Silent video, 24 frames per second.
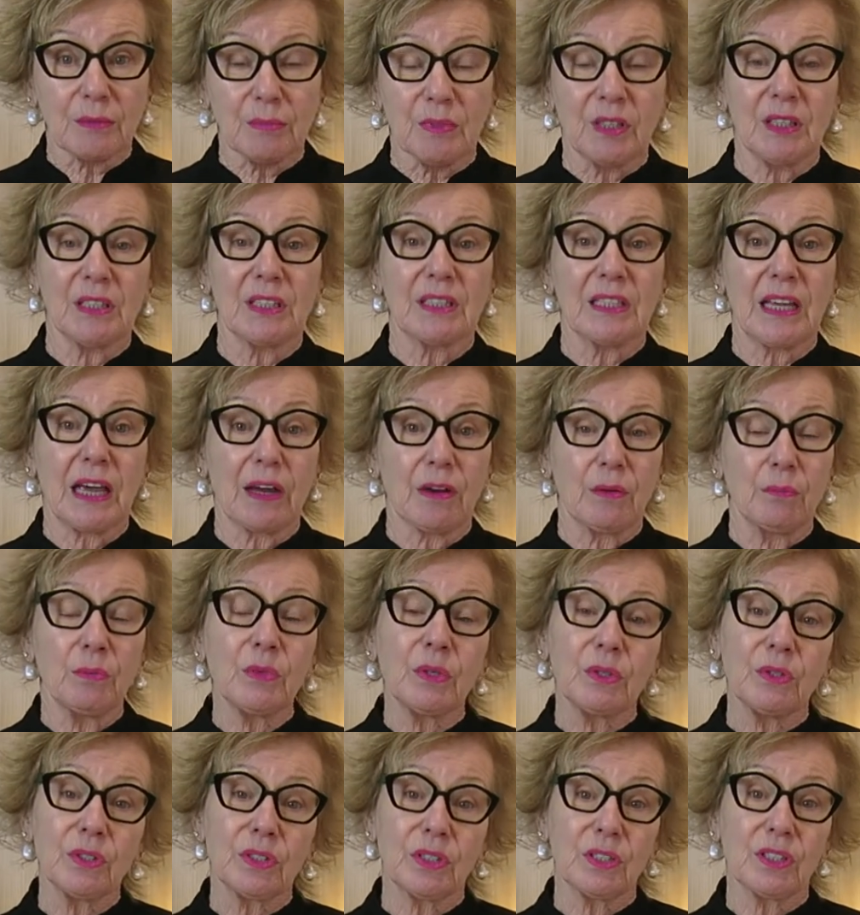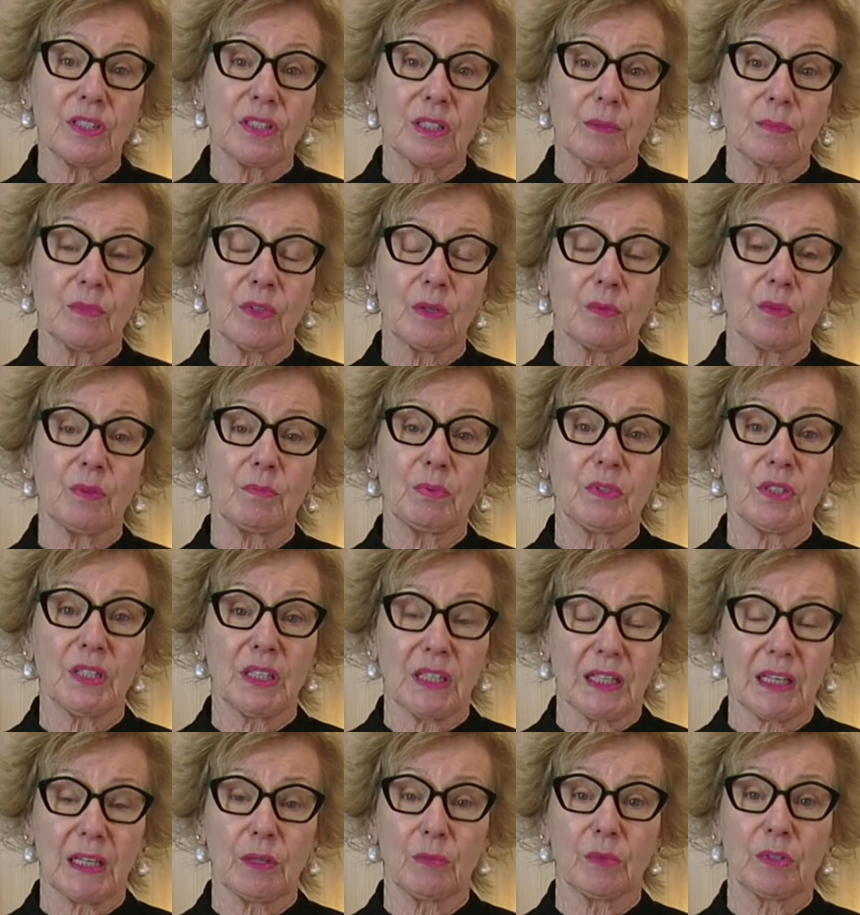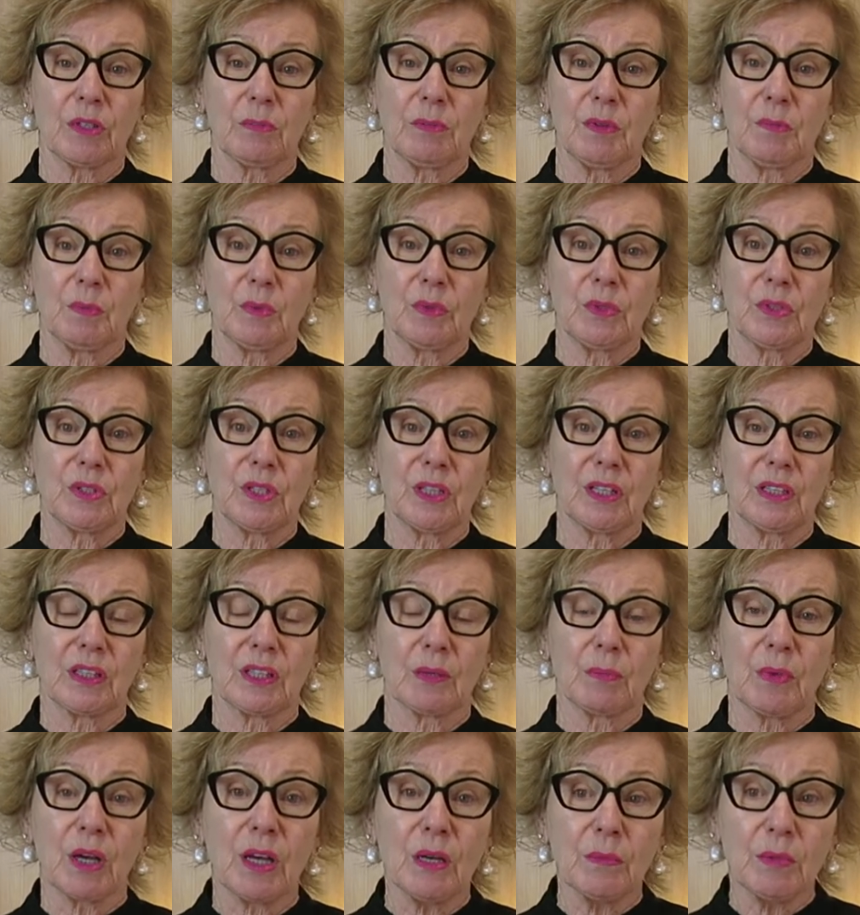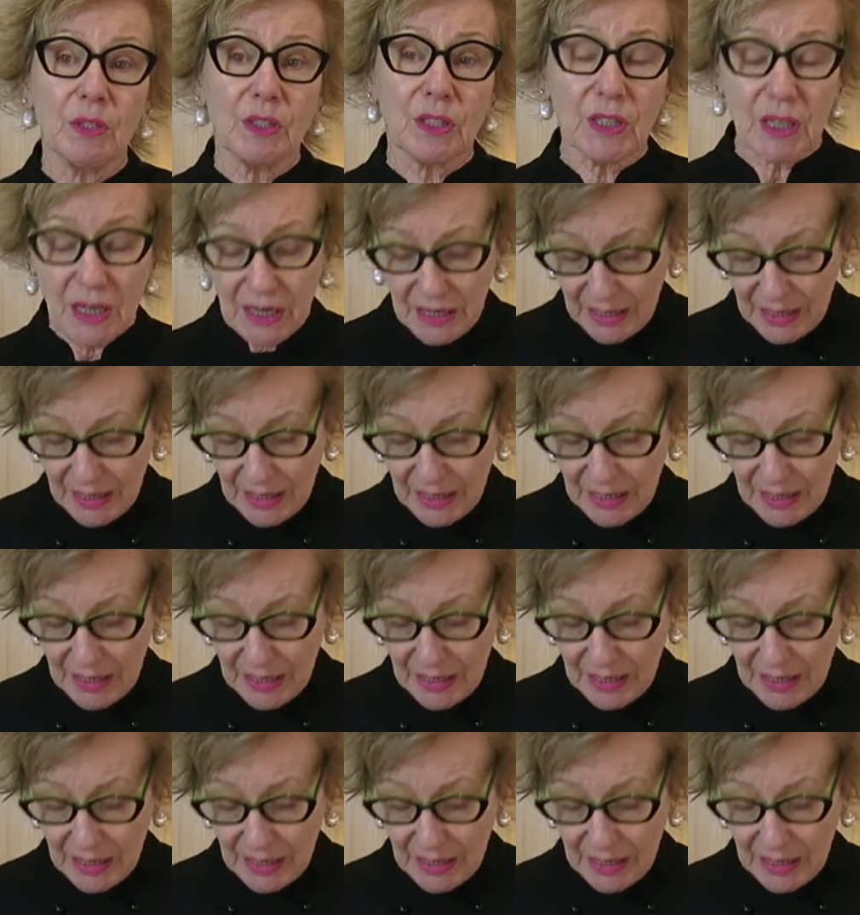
And it's our immune system that we particularly want to be boosting at the moment,